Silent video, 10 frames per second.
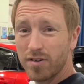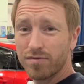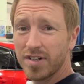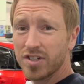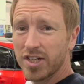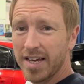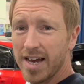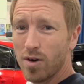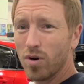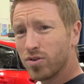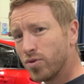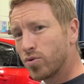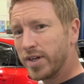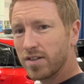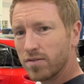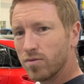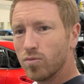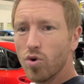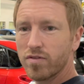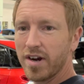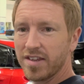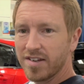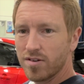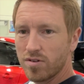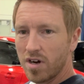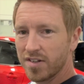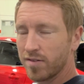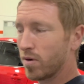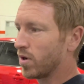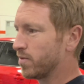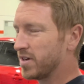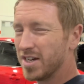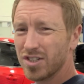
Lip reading: free to check it out. I'll do a quick walk around of these two cars as well while I'm here,